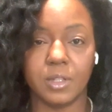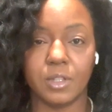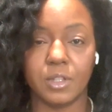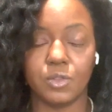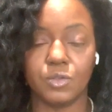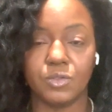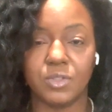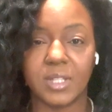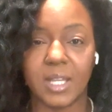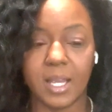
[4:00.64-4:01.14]
you
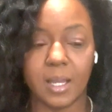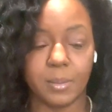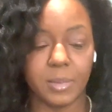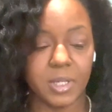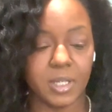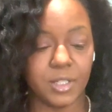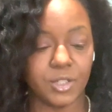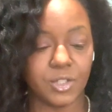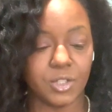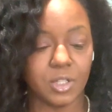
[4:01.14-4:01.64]

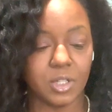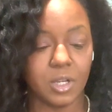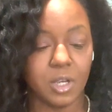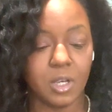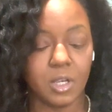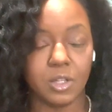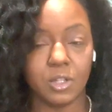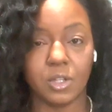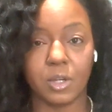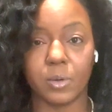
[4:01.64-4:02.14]
damage
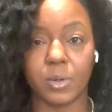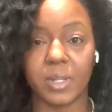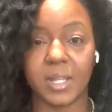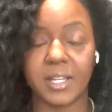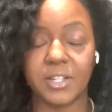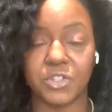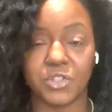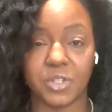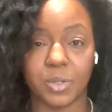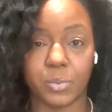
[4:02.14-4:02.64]
your
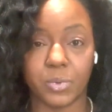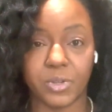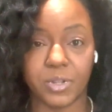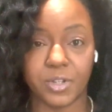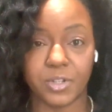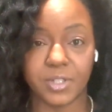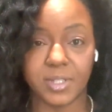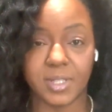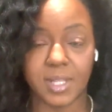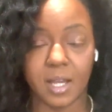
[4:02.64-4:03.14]
relationship with
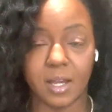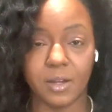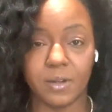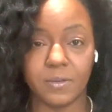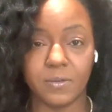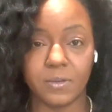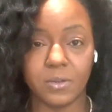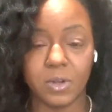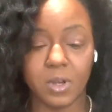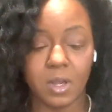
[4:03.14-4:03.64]

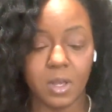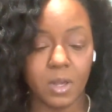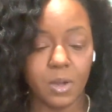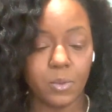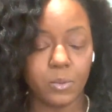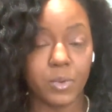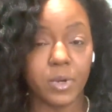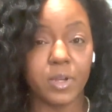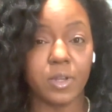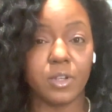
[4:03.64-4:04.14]
yourself,
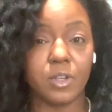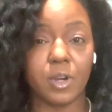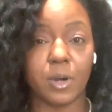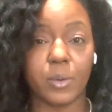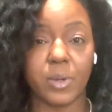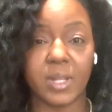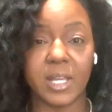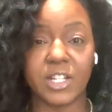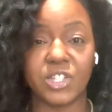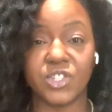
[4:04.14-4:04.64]
with your
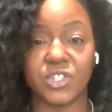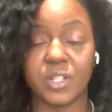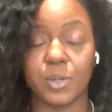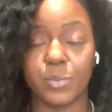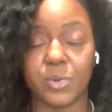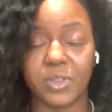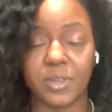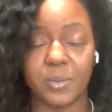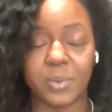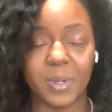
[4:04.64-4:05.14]
relationship
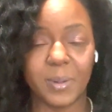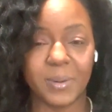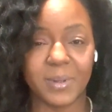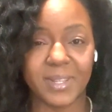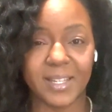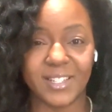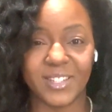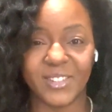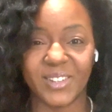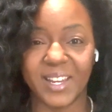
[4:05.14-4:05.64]
with the people
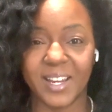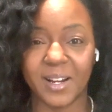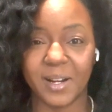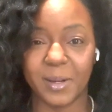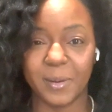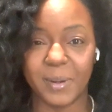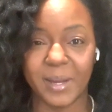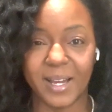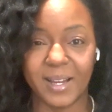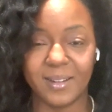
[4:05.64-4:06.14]
that you care
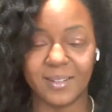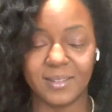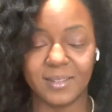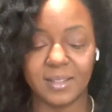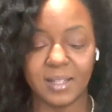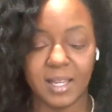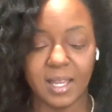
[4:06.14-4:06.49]
about,